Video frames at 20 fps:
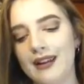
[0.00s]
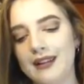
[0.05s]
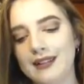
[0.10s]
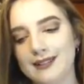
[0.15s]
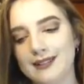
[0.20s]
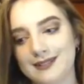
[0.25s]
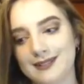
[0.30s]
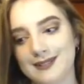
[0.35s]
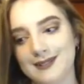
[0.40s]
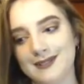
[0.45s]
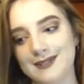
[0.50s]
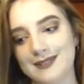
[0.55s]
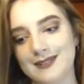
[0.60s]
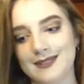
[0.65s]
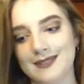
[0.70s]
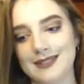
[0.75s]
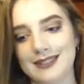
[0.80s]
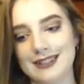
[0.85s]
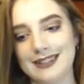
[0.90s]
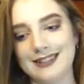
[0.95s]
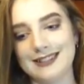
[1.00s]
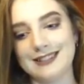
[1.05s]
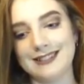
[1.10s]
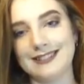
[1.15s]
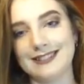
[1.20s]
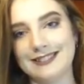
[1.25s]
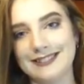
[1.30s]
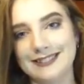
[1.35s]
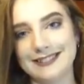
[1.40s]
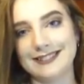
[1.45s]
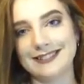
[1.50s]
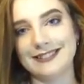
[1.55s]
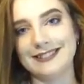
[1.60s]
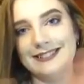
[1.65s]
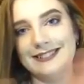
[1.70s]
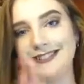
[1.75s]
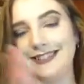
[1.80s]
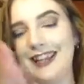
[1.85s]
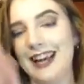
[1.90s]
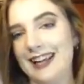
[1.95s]
So
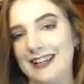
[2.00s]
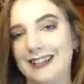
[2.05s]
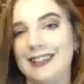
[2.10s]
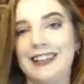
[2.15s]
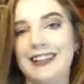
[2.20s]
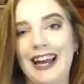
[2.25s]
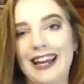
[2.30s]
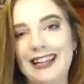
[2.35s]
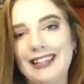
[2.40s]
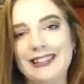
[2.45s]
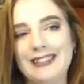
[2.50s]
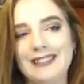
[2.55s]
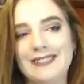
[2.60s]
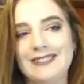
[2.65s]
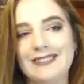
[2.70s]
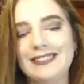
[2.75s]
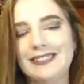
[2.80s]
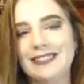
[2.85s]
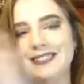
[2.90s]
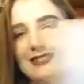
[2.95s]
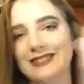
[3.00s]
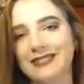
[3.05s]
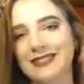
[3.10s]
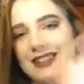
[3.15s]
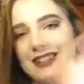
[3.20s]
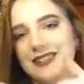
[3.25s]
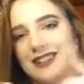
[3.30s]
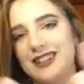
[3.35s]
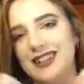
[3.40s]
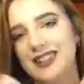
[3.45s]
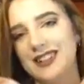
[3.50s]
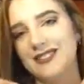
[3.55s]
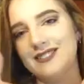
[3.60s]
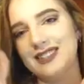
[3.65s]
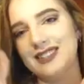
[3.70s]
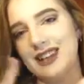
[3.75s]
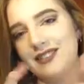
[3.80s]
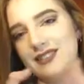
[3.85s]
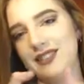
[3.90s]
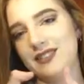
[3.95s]
yeah, thank you. So give it a
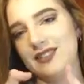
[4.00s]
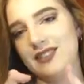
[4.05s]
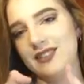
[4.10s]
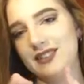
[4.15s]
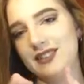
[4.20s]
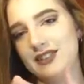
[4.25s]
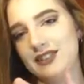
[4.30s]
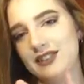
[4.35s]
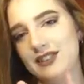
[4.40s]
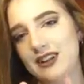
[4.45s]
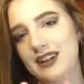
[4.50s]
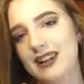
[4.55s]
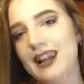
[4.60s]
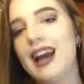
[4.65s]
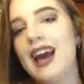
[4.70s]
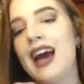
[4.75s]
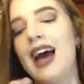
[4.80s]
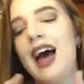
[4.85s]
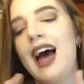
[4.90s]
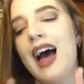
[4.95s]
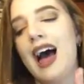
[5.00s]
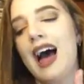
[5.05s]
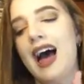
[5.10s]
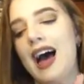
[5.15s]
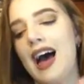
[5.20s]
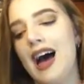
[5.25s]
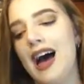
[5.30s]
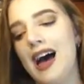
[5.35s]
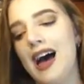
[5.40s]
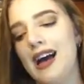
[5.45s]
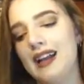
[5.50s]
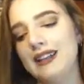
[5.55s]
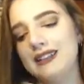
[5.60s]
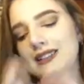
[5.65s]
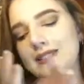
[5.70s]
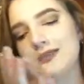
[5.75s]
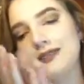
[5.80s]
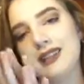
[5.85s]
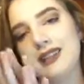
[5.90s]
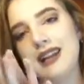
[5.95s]
thumbs up if you enjoyed and
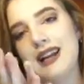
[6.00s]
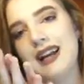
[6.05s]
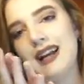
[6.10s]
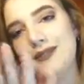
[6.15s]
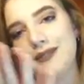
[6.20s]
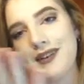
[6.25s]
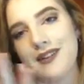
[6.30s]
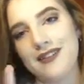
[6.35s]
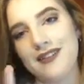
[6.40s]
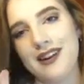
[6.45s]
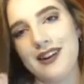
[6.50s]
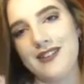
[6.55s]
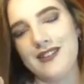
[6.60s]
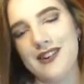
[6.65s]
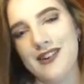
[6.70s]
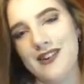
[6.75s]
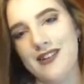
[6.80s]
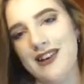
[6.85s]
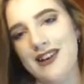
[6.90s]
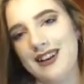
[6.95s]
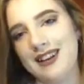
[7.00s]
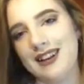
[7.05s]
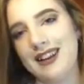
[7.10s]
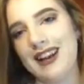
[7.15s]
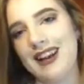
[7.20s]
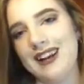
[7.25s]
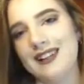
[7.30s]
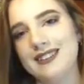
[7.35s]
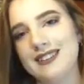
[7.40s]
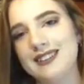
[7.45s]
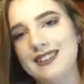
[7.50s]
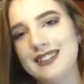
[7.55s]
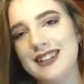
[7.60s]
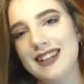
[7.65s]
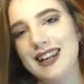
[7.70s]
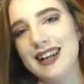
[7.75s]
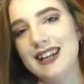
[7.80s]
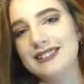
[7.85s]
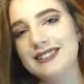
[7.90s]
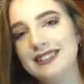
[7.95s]
subscribe if you haven't already, and I'll see you
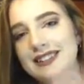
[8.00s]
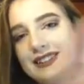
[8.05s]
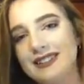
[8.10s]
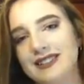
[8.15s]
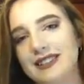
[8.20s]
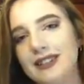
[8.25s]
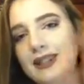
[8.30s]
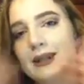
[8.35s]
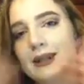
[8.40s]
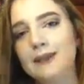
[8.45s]
guys later.